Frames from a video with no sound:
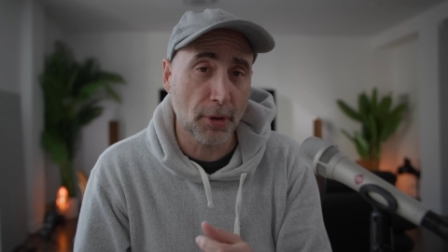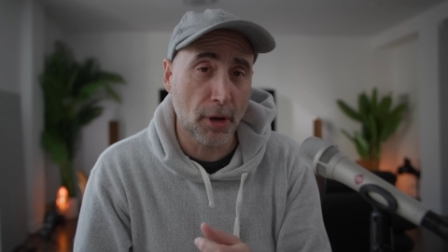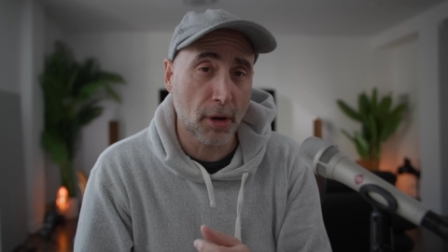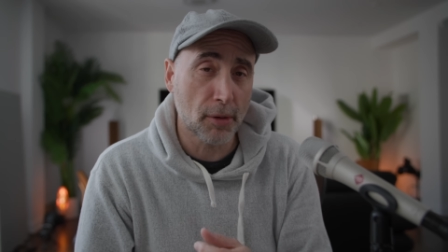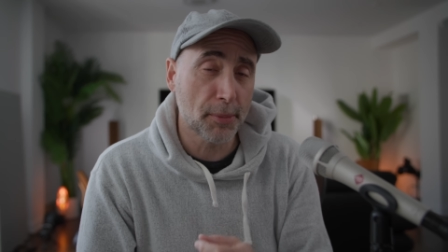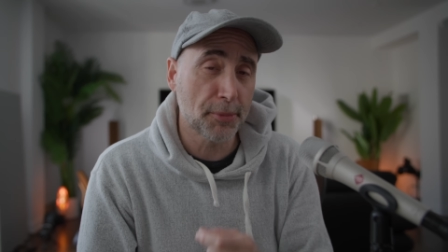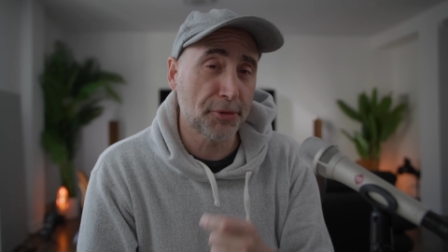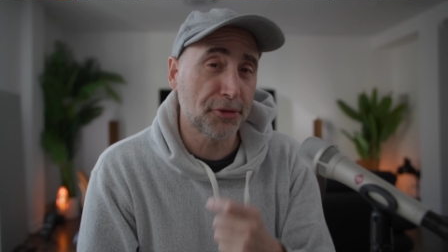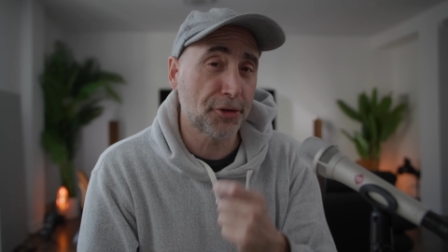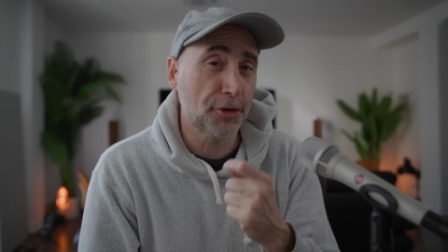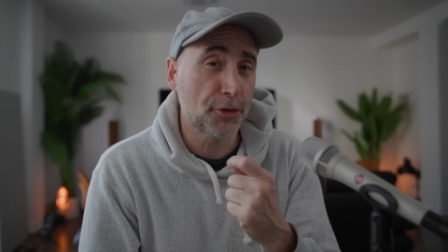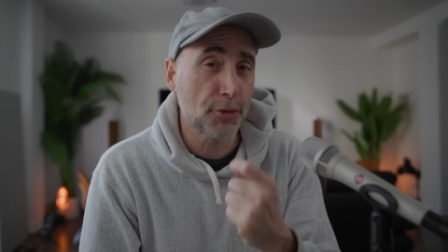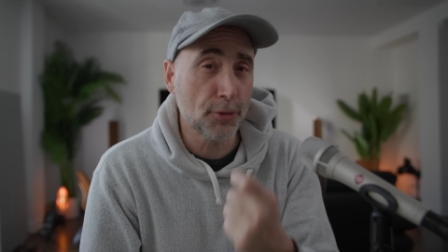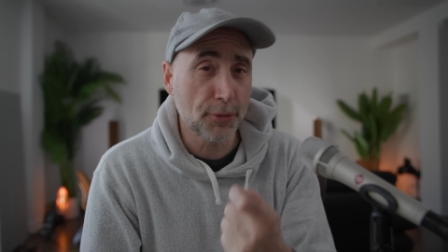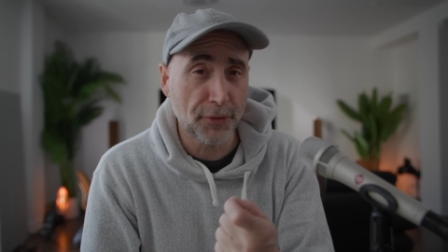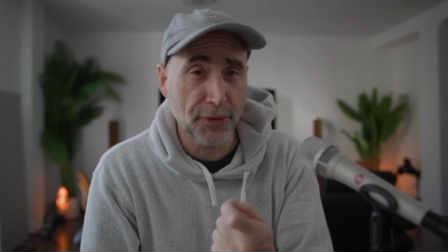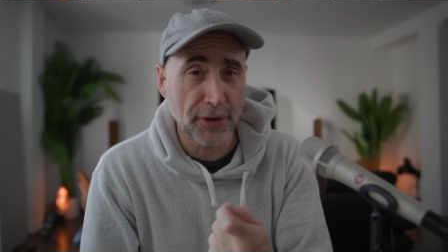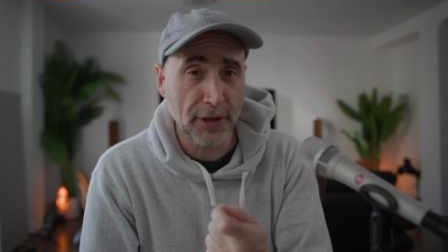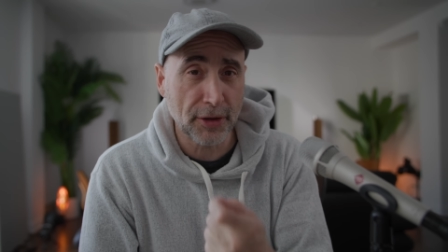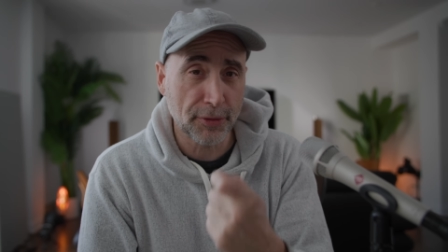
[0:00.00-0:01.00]
problems, to do
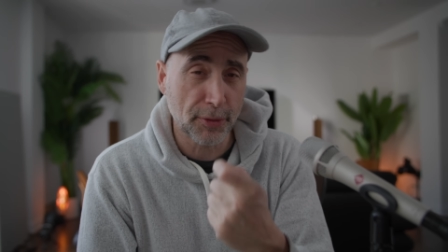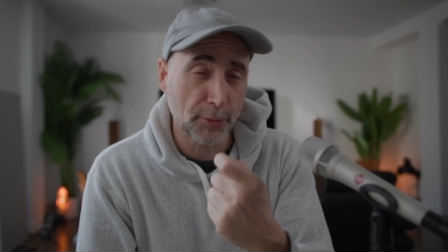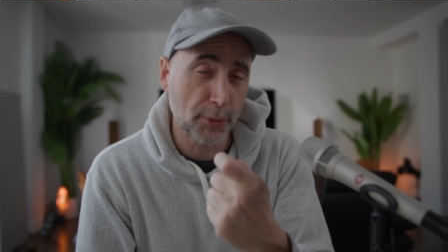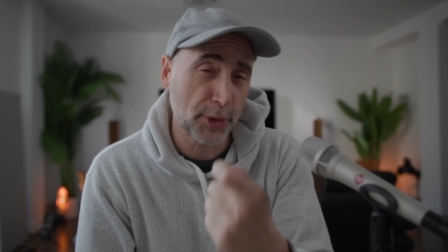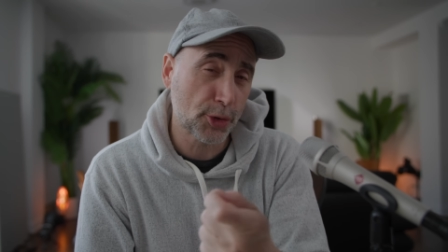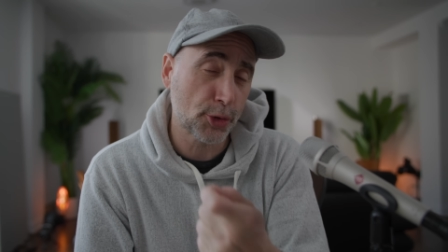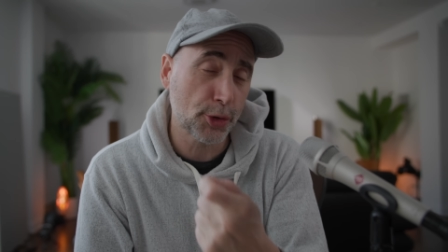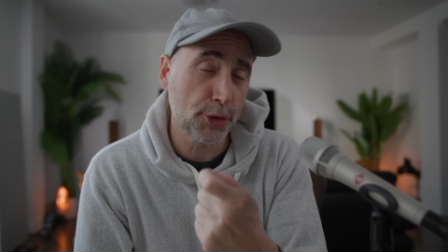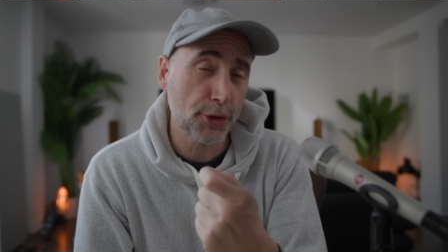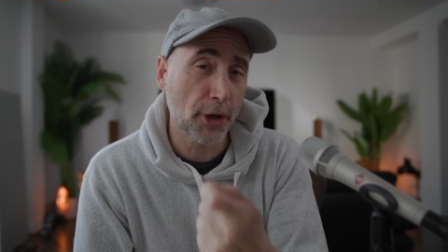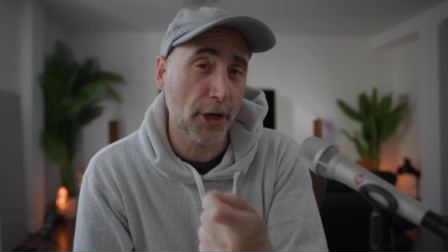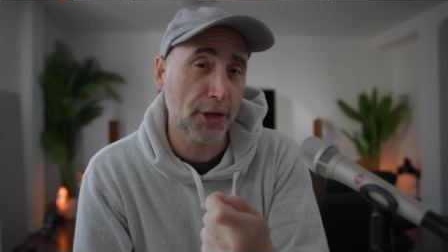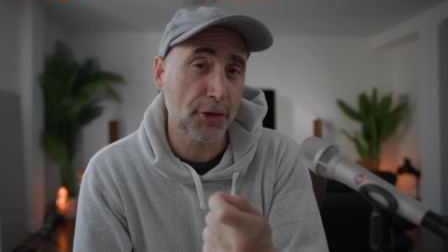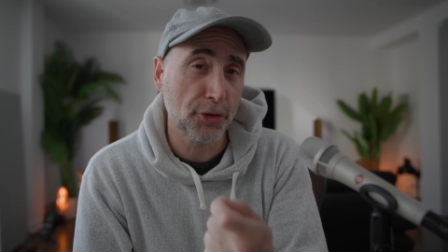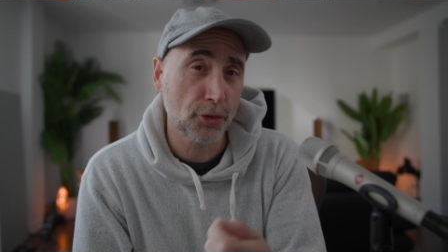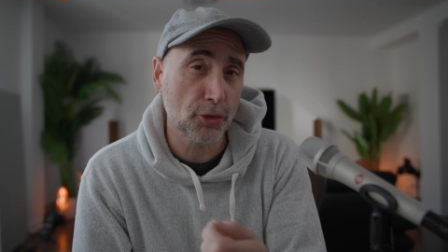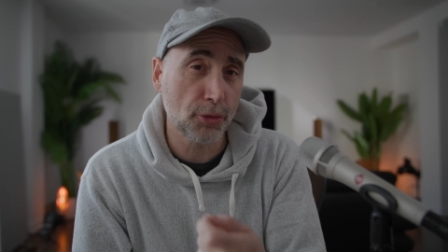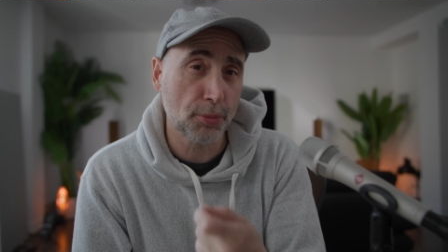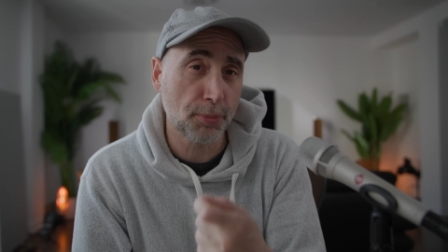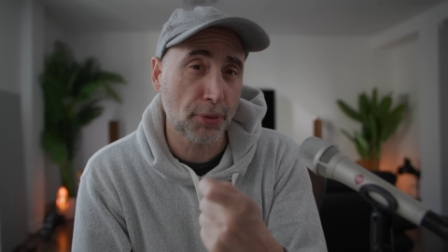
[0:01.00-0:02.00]
things that we could not
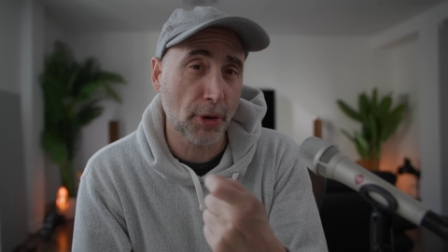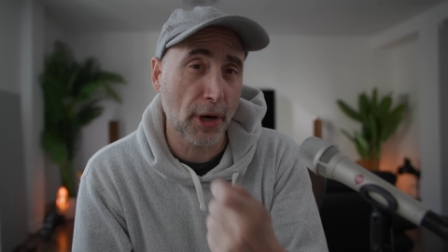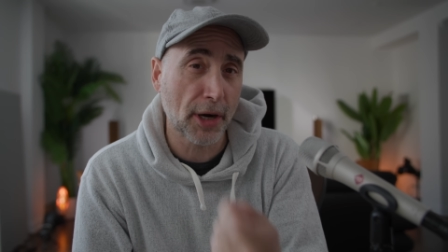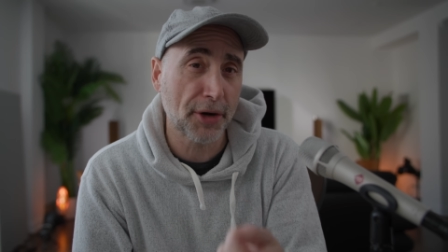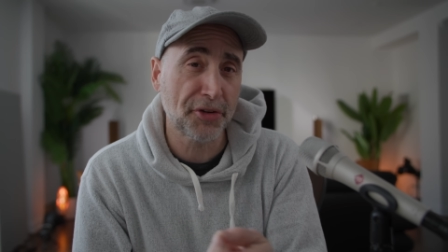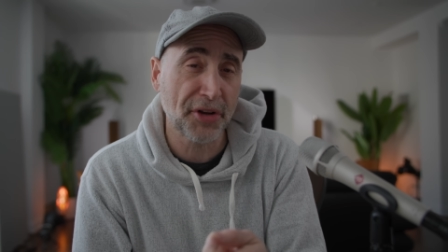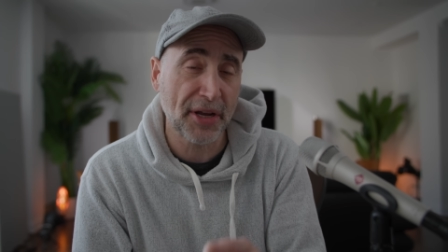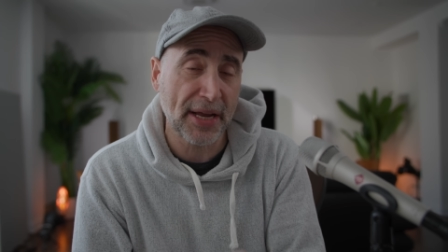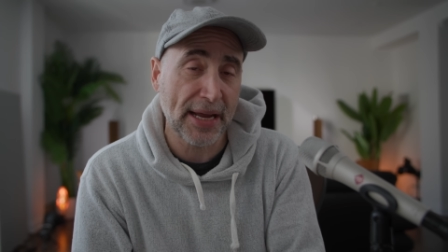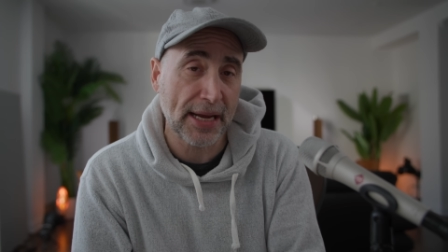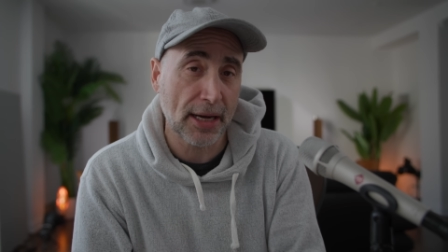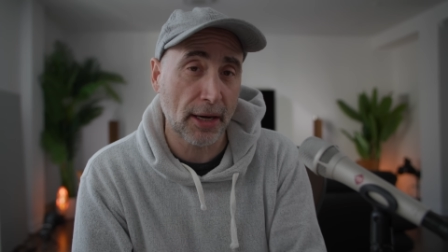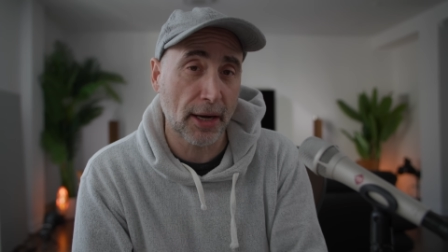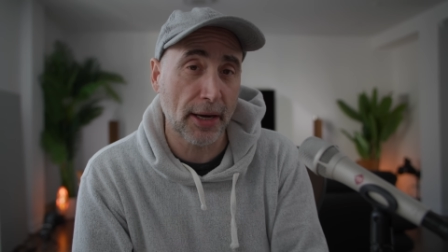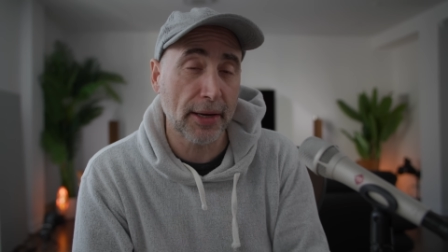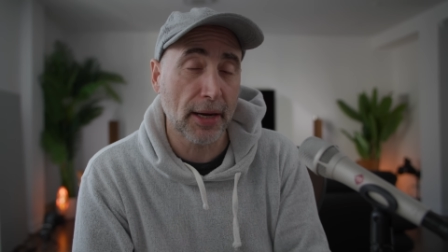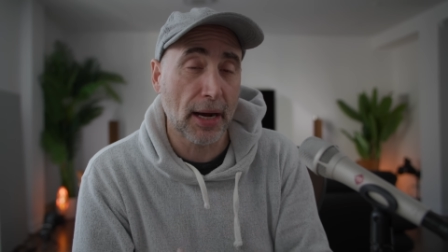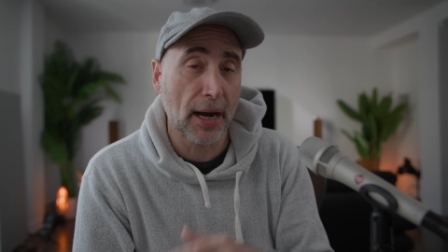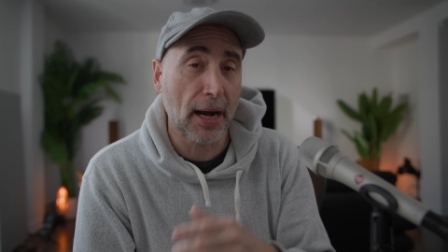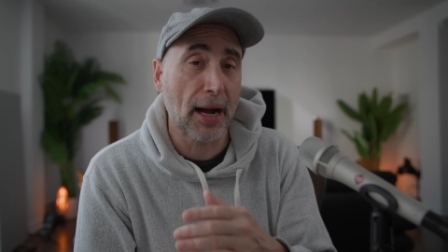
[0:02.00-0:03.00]
do prior to
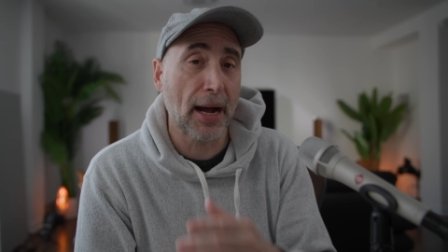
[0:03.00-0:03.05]
AI.